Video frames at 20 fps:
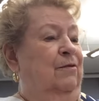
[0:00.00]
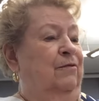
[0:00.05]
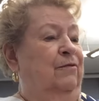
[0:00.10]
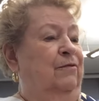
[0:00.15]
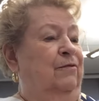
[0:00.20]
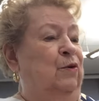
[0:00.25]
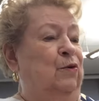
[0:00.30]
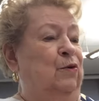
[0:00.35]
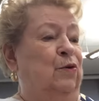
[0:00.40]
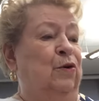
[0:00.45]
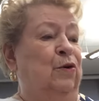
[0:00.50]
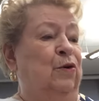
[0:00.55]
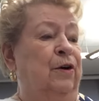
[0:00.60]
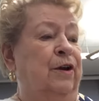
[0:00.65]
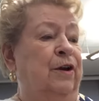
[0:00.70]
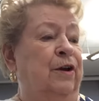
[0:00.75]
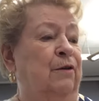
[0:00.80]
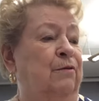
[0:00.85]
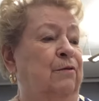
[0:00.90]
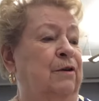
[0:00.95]
Few
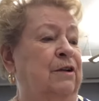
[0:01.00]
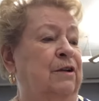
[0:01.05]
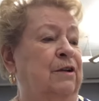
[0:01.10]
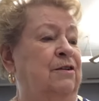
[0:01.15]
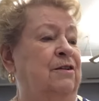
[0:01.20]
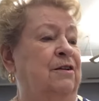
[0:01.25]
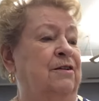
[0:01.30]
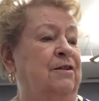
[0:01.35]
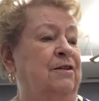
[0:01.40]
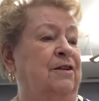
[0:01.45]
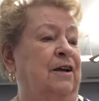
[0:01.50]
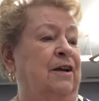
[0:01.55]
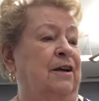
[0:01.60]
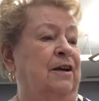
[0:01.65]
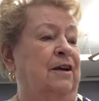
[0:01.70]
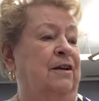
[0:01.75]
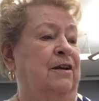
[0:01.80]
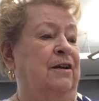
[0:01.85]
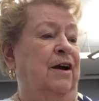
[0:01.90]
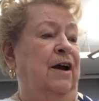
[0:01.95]
quirky ones
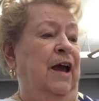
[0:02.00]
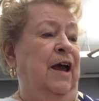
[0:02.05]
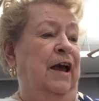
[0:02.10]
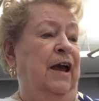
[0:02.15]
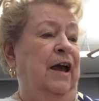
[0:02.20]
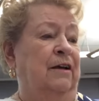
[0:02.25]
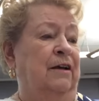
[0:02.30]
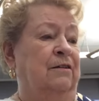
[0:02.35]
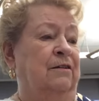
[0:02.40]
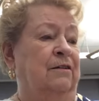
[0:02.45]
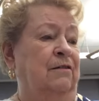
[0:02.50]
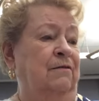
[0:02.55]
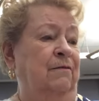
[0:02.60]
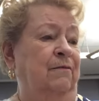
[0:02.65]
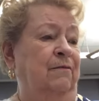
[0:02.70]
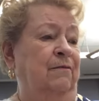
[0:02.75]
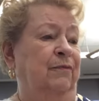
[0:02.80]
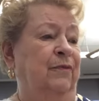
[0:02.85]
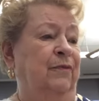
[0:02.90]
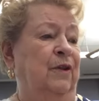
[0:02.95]
Zeta Hannell,
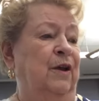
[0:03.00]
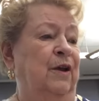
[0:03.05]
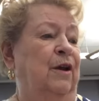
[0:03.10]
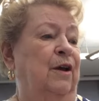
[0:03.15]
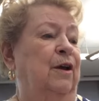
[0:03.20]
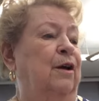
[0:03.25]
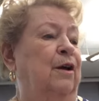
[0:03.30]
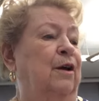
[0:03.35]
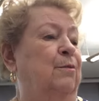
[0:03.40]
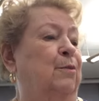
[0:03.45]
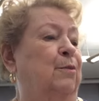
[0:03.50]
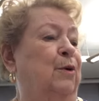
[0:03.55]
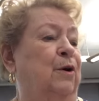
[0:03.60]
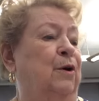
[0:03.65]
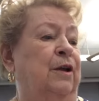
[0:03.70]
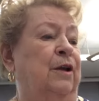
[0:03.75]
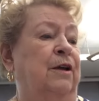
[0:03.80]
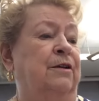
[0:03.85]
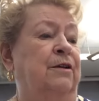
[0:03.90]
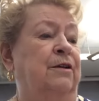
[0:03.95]

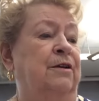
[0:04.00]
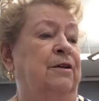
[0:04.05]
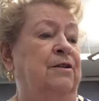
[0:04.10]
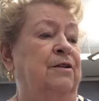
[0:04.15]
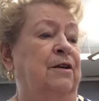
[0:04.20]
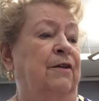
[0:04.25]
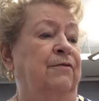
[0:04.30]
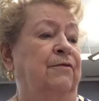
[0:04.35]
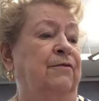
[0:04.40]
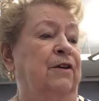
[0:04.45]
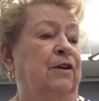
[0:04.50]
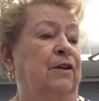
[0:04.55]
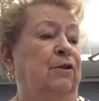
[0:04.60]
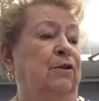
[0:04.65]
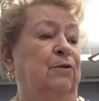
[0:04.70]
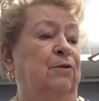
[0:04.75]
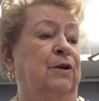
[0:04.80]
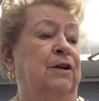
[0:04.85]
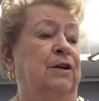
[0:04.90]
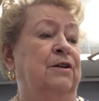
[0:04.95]
born
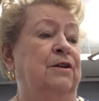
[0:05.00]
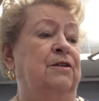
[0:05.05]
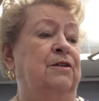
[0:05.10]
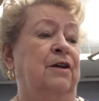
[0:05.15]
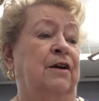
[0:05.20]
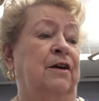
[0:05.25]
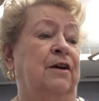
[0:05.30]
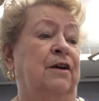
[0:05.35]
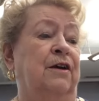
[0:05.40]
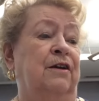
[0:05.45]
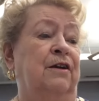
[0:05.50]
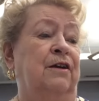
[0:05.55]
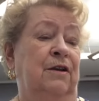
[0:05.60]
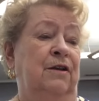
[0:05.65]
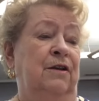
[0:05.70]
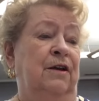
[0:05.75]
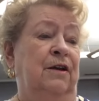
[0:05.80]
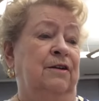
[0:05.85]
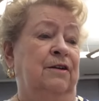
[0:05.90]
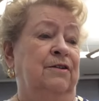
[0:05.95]
1873, signed with
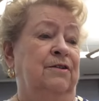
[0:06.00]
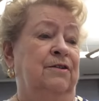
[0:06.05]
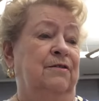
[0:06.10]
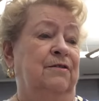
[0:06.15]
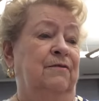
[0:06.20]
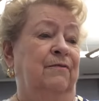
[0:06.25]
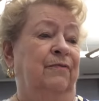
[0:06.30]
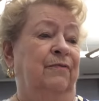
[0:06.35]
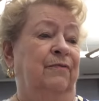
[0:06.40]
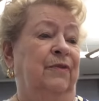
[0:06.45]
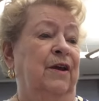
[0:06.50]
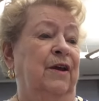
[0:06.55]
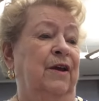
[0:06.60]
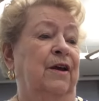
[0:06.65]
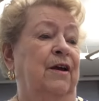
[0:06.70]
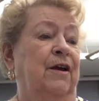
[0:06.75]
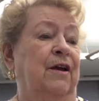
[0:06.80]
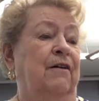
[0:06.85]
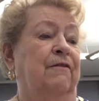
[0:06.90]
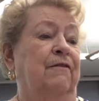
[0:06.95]
an X,
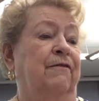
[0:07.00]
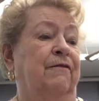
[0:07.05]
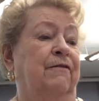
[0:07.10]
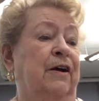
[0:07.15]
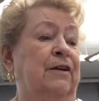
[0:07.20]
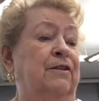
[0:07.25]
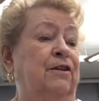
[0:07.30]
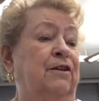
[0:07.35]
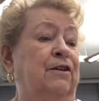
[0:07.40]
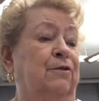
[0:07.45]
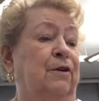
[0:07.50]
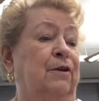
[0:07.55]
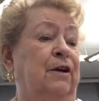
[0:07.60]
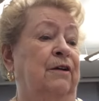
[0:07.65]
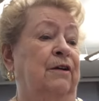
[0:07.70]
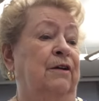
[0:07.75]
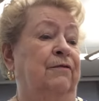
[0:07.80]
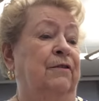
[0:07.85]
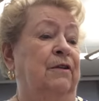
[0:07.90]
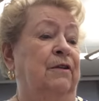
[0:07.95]
find a
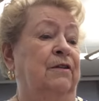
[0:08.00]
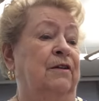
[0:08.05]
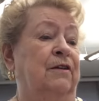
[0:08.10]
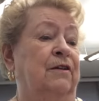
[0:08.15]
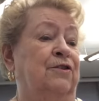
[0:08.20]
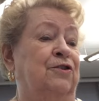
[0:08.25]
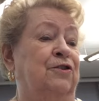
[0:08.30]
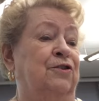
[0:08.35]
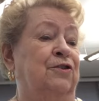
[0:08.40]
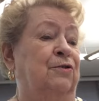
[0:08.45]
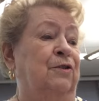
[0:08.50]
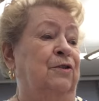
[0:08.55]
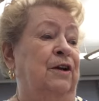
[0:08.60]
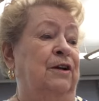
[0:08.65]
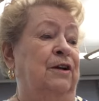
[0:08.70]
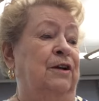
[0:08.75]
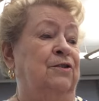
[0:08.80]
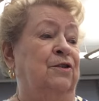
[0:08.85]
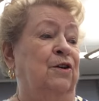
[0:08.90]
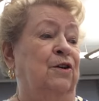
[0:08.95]
grave her
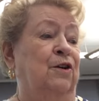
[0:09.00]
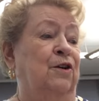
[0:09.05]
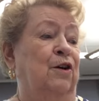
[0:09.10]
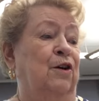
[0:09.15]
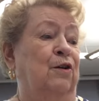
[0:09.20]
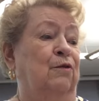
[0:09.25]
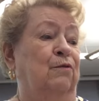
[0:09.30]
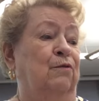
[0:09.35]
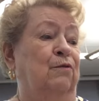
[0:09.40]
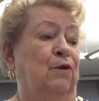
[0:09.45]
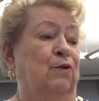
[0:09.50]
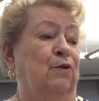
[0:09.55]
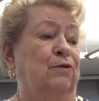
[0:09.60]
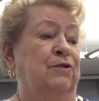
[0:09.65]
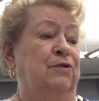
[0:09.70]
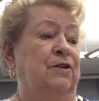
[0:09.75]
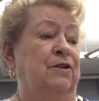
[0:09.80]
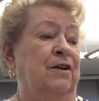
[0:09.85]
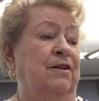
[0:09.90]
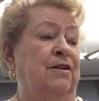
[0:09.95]
as
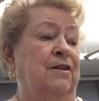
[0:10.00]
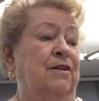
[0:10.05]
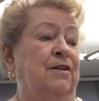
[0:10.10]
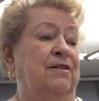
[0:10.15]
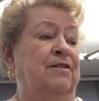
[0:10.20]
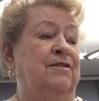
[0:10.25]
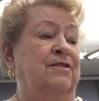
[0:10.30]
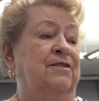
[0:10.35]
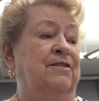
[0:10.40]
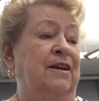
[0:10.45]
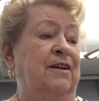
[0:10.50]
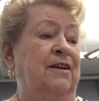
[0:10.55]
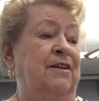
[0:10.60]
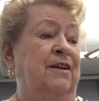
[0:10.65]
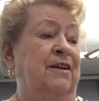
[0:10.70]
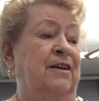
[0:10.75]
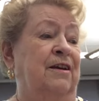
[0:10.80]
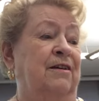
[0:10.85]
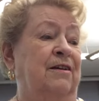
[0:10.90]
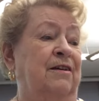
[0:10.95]
Rosa
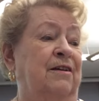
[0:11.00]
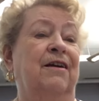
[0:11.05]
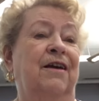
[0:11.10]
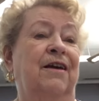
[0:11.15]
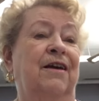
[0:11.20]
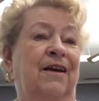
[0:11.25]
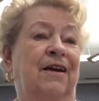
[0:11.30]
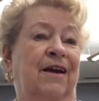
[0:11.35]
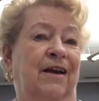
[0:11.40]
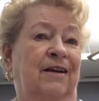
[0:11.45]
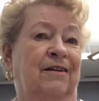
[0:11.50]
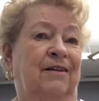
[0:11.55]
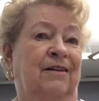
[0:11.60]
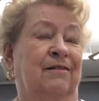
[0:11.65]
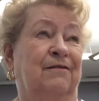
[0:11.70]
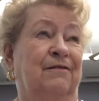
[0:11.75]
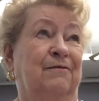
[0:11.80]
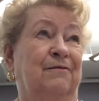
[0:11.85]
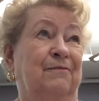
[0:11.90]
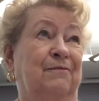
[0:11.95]
Zadie
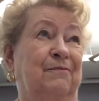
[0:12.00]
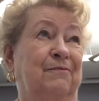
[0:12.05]
Hannell.